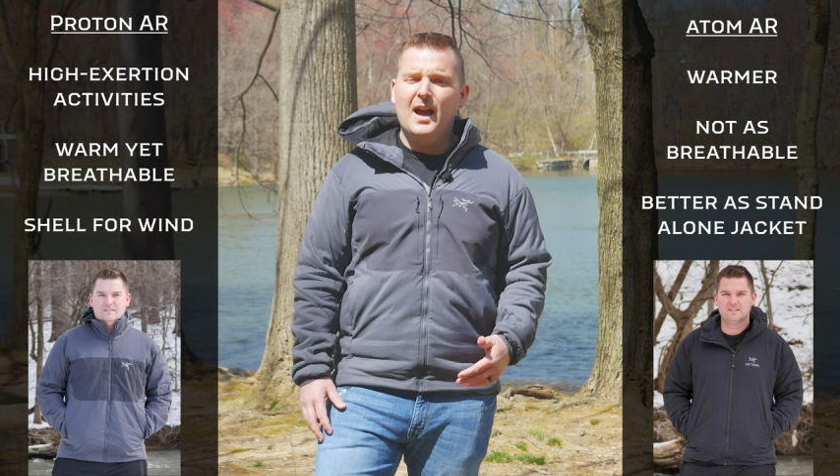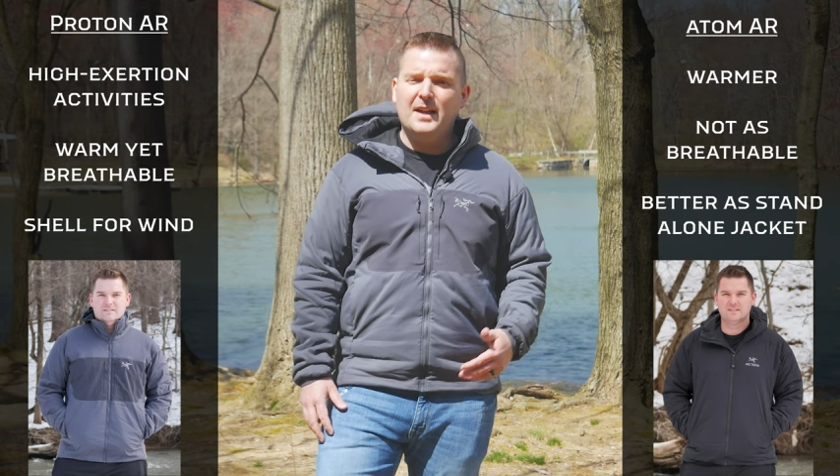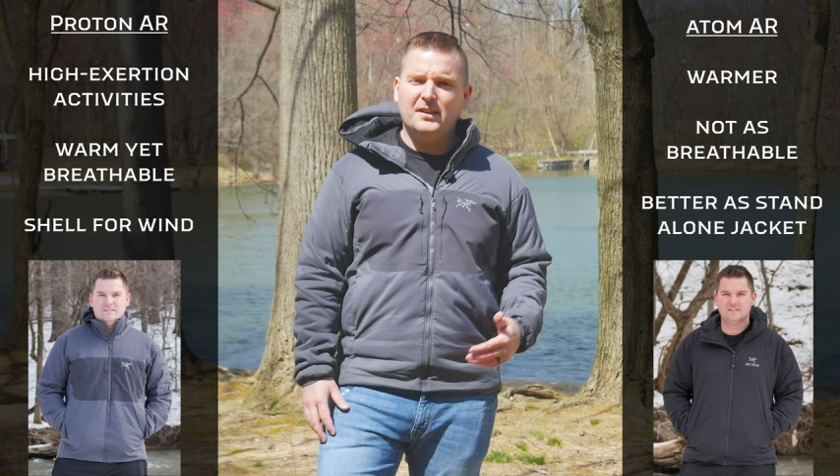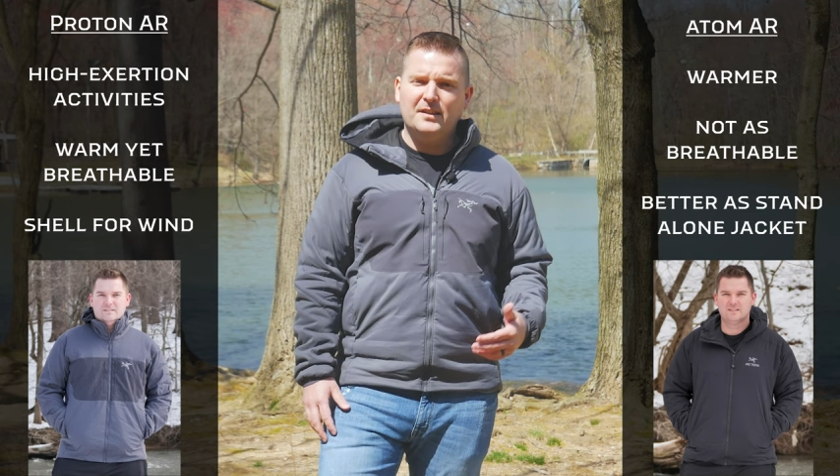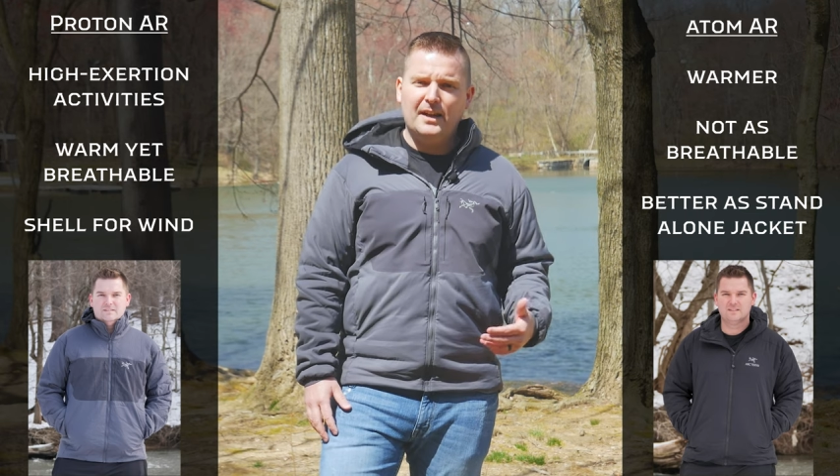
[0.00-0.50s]

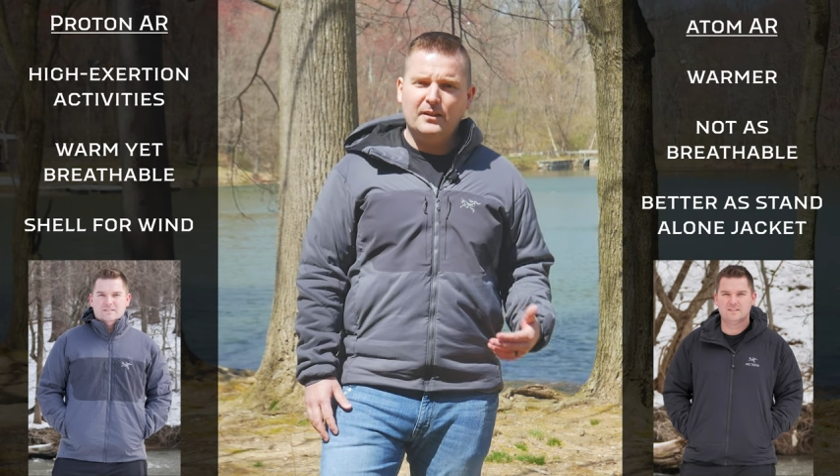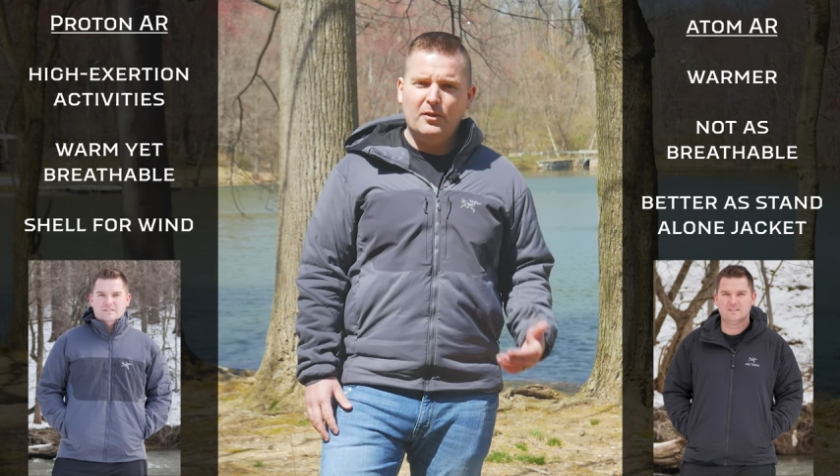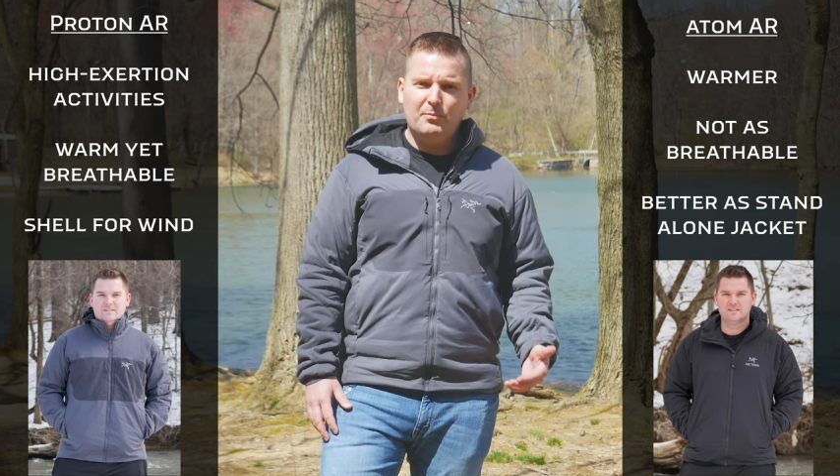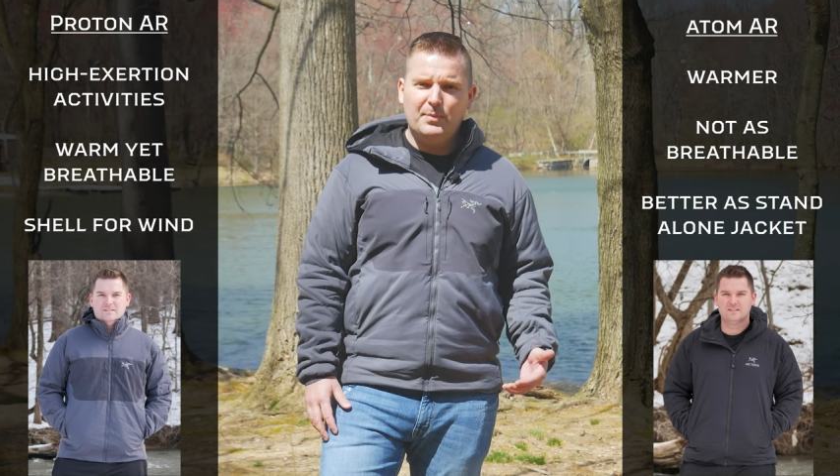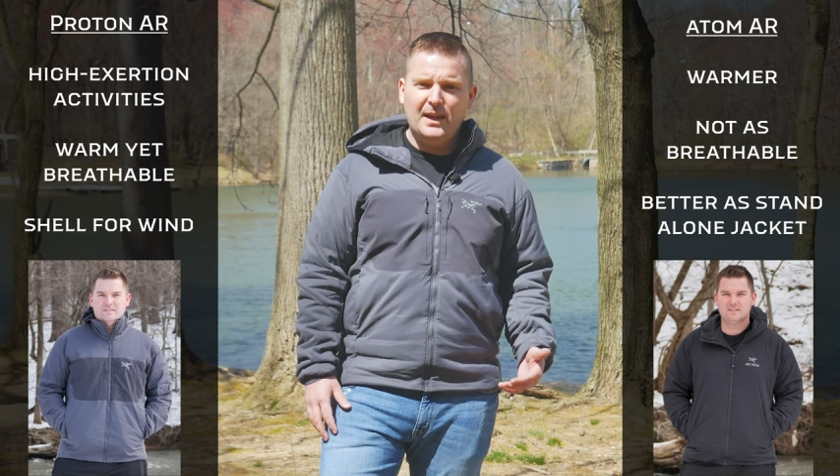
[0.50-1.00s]
as a
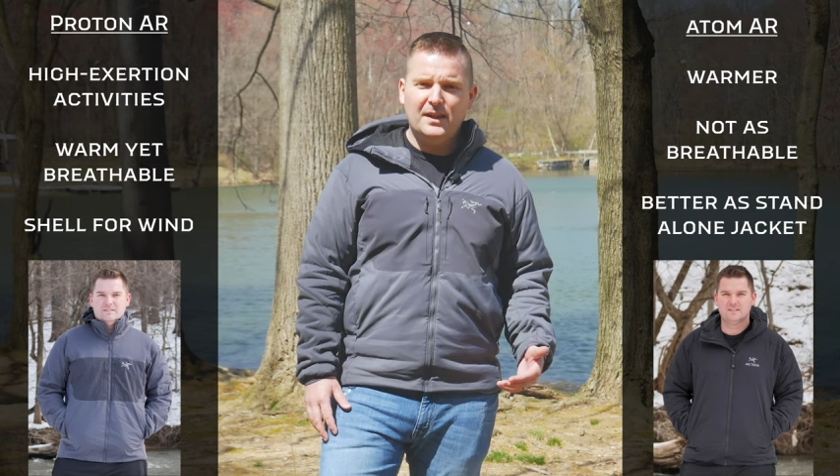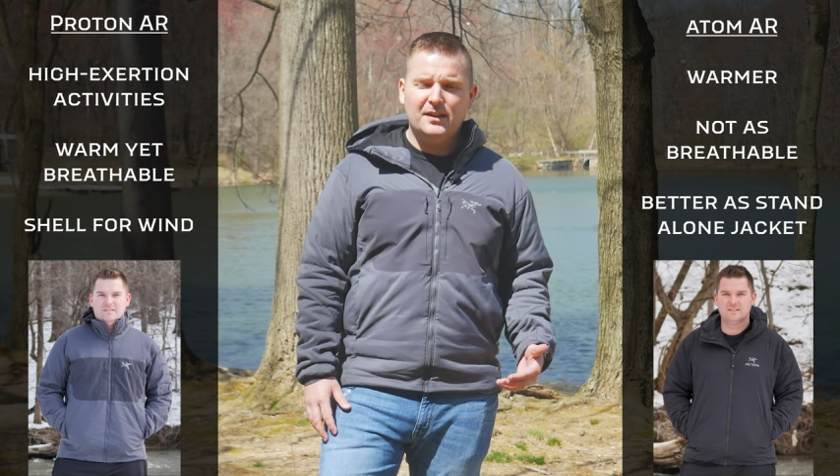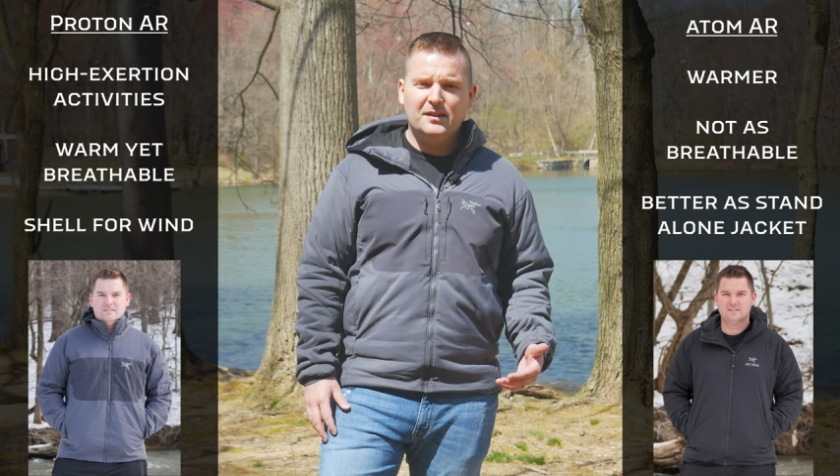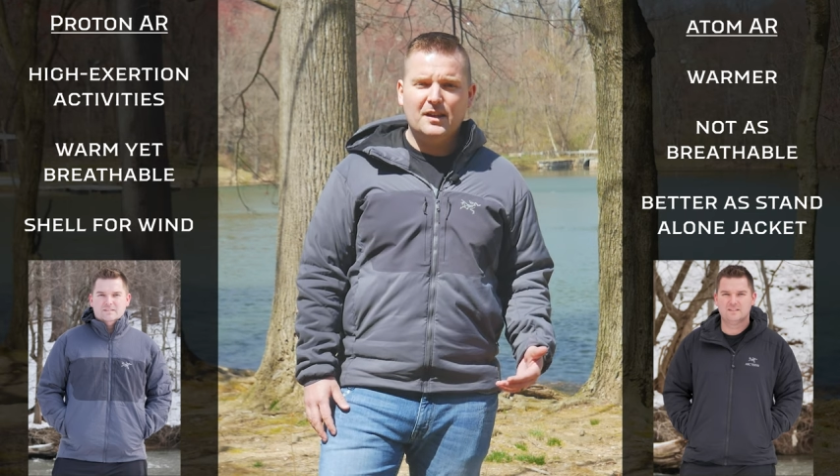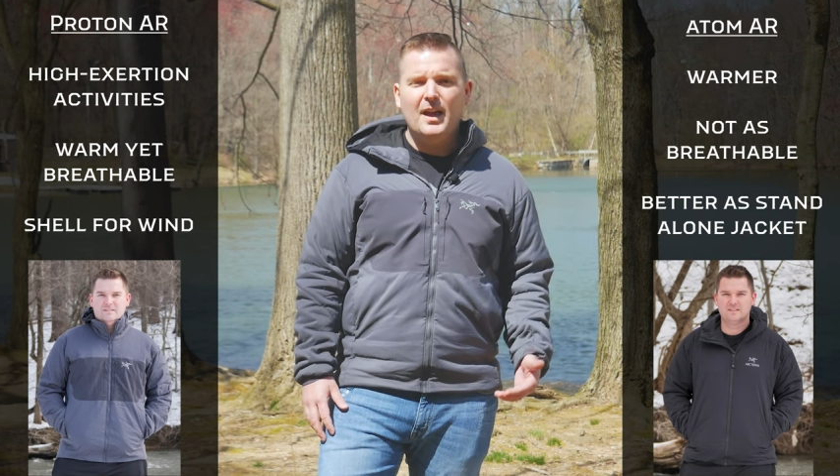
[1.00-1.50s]
standalone
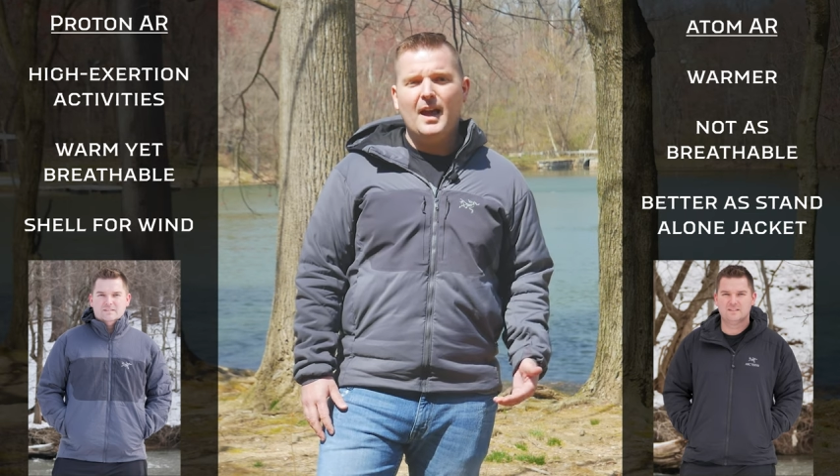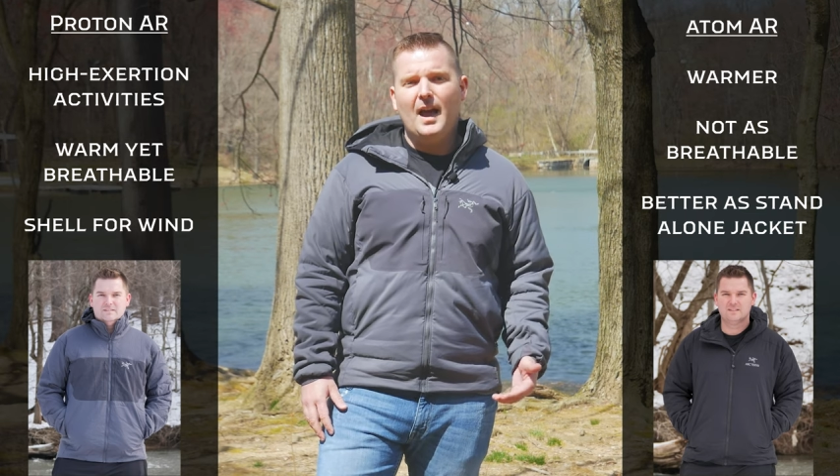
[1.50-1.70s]
piece